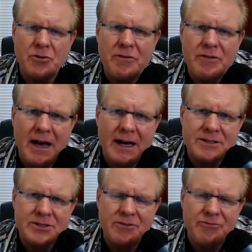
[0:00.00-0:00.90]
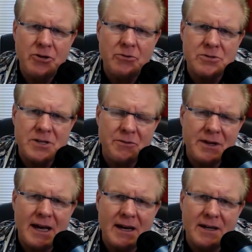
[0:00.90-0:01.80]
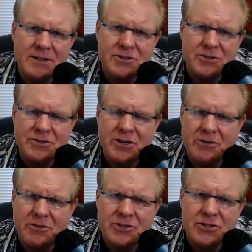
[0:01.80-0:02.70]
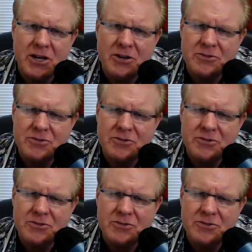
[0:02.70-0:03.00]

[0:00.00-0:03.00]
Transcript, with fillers: we've got uh, viewers and we got listeners here on the show.